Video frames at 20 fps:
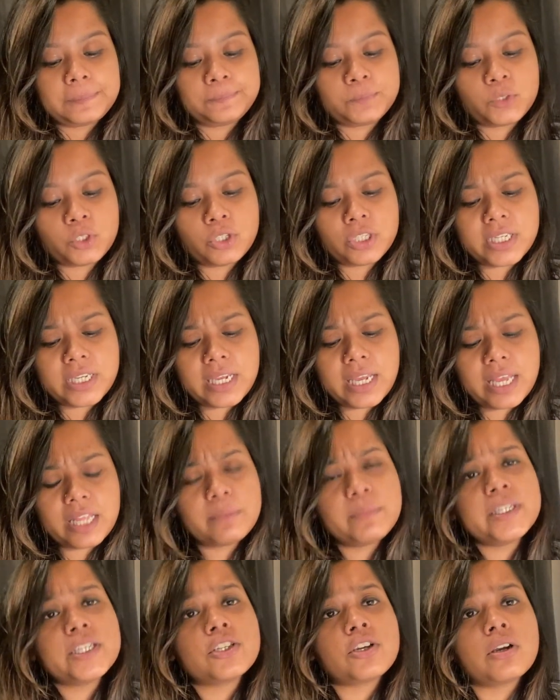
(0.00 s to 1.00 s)
Today I'll
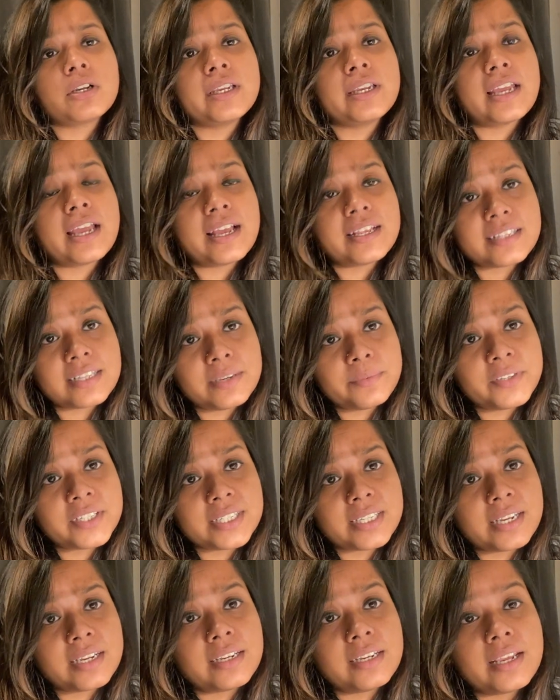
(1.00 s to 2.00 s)
be talking, as I've
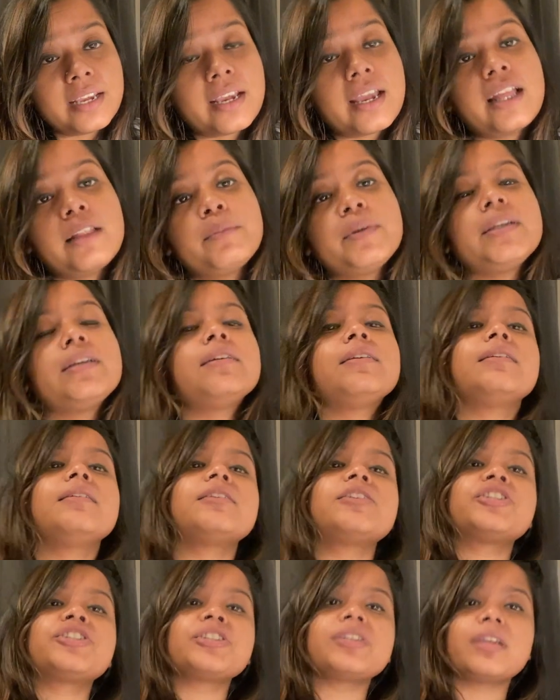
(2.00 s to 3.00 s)
said, I'll be
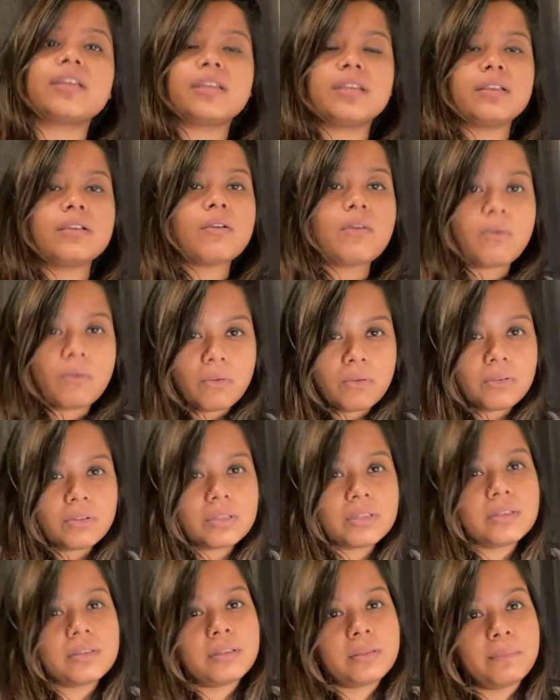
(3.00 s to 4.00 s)
sharing all
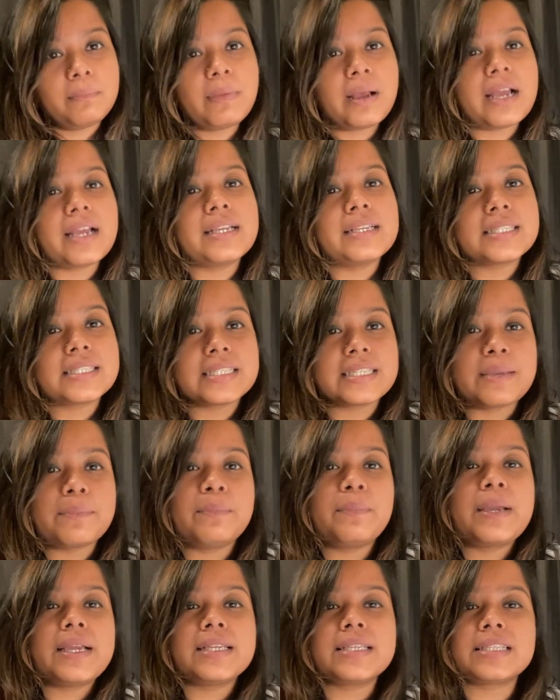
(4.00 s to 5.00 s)
my
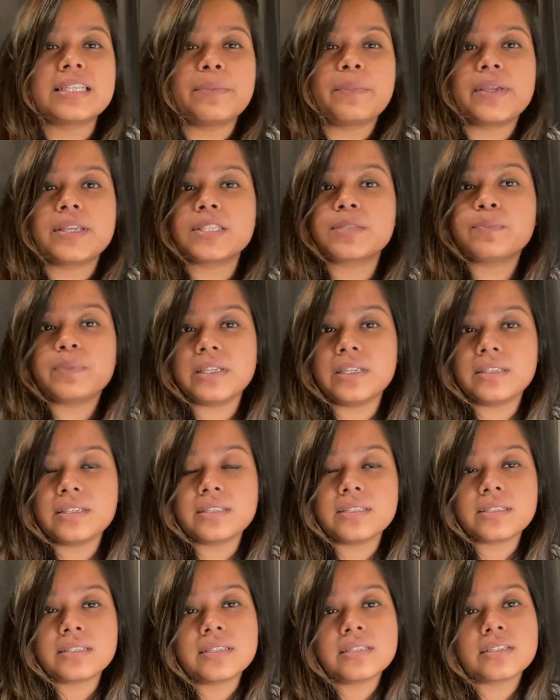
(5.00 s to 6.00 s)
step-by-step
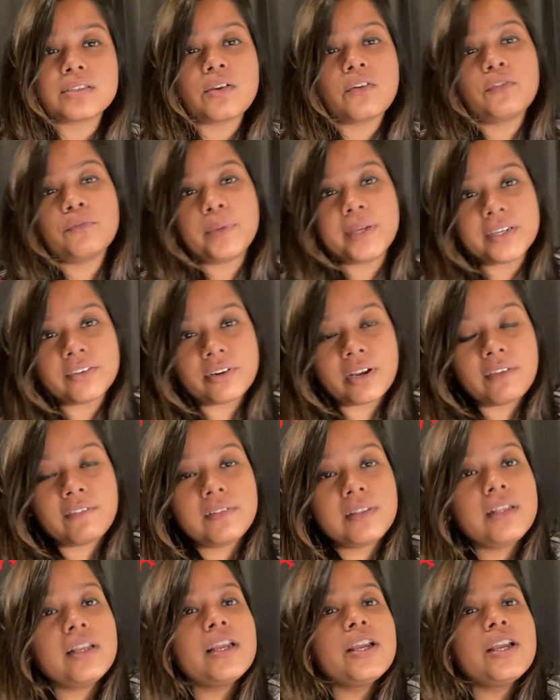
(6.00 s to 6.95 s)
experiences of my travel.